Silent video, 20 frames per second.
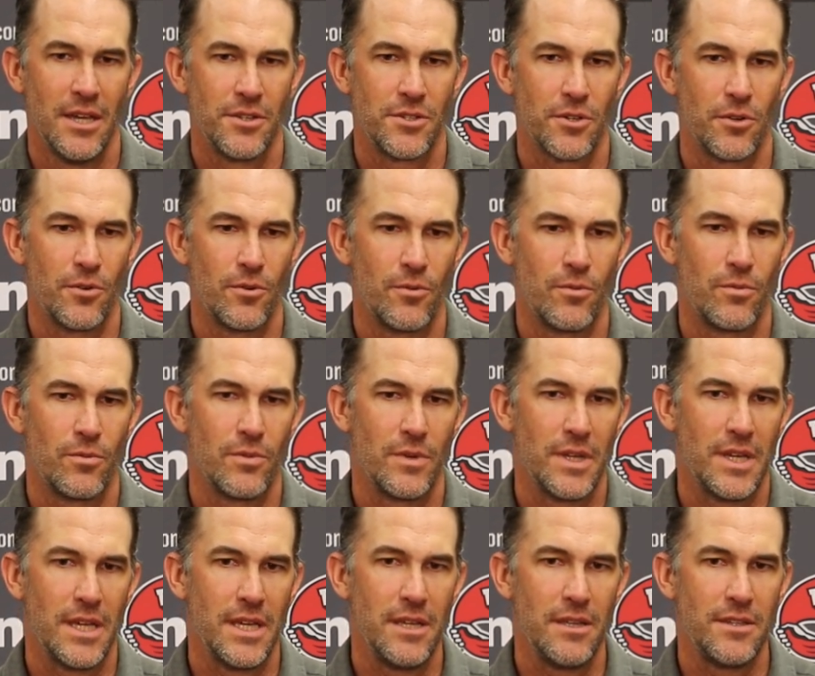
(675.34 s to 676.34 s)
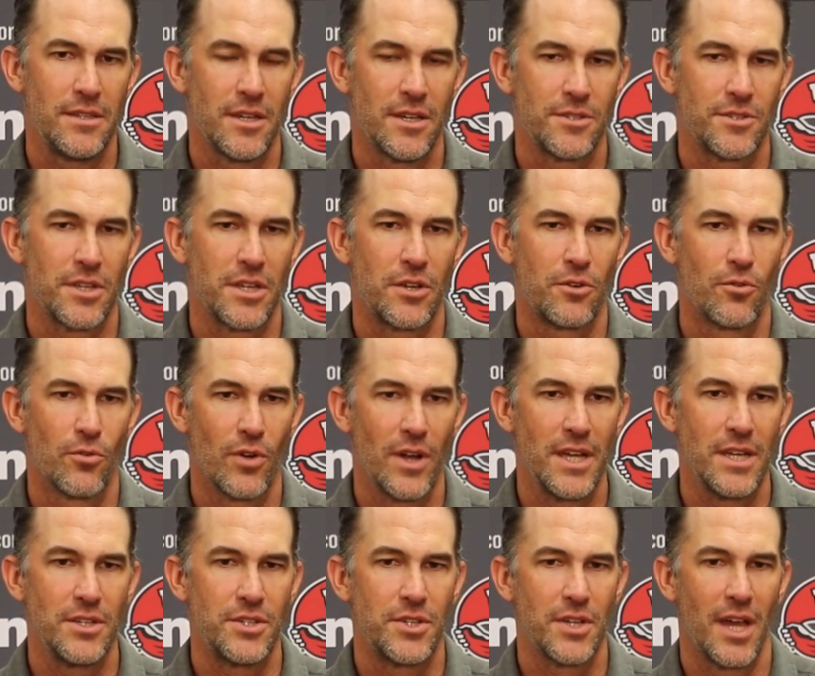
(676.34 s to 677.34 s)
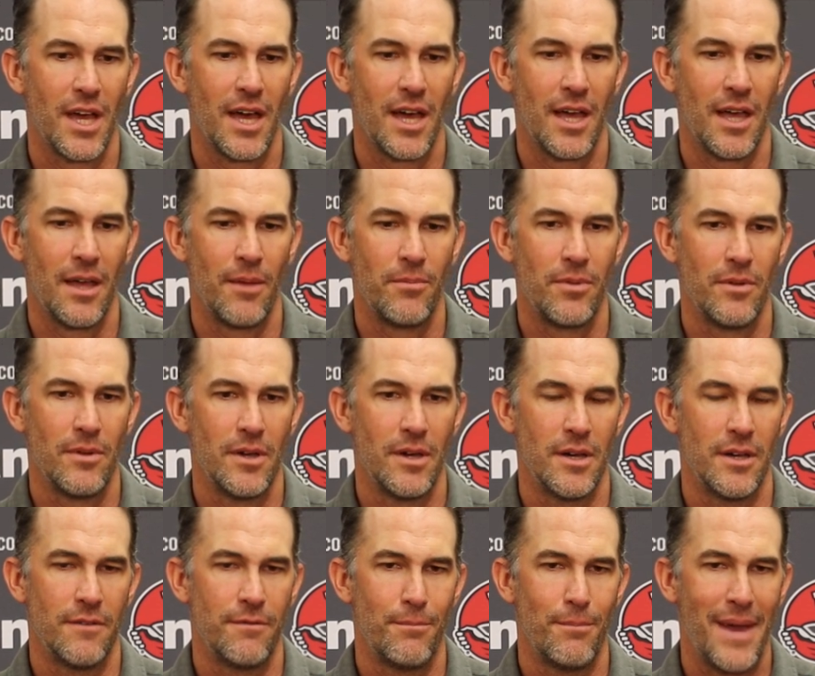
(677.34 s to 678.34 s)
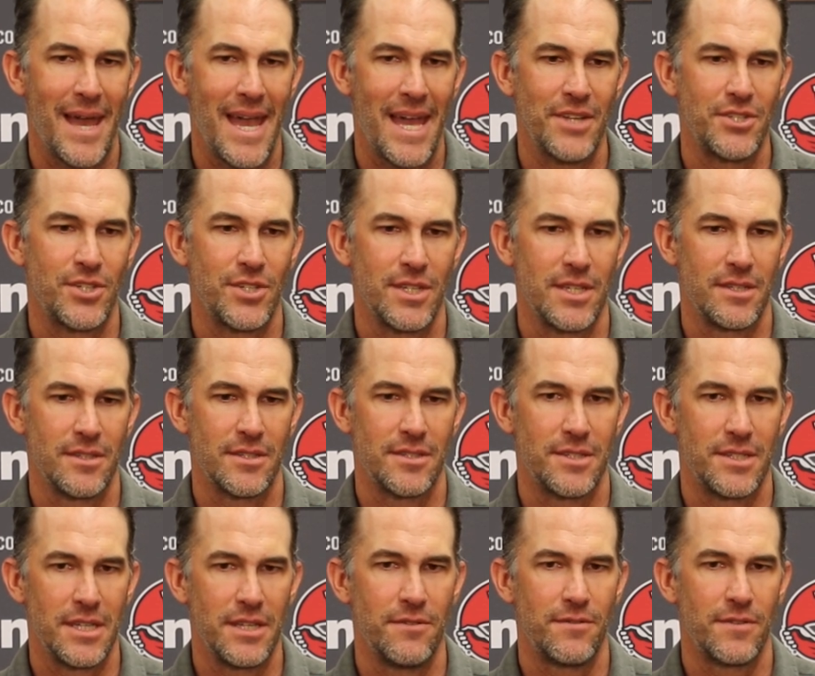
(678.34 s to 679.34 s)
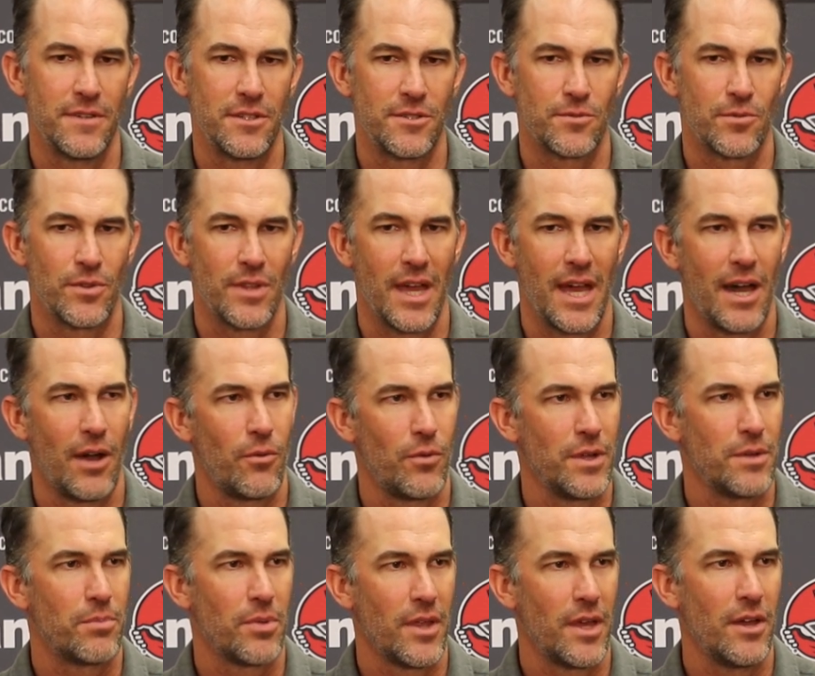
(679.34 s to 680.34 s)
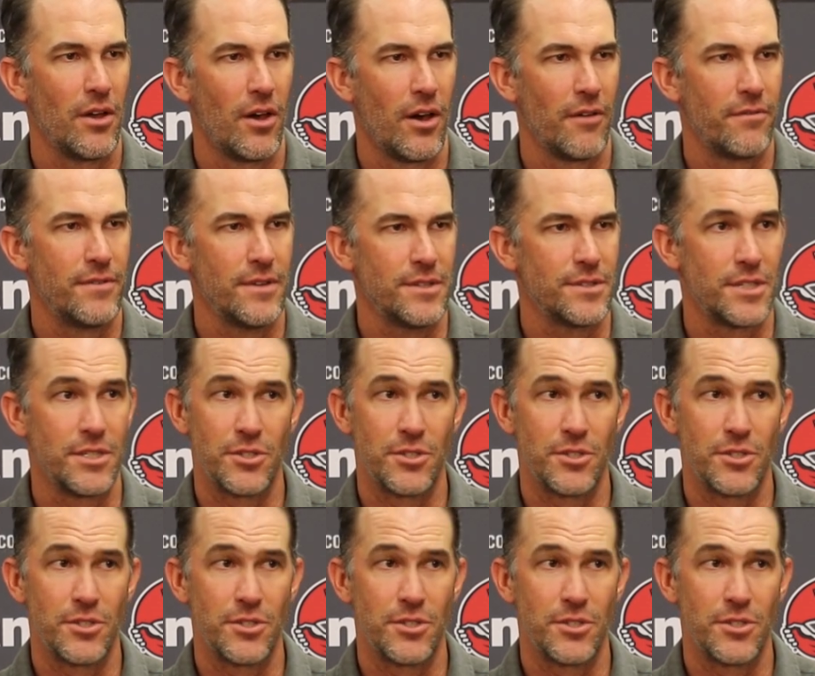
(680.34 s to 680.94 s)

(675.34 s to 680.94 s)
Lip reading: So he does a great job of matching the defense with how we play offense.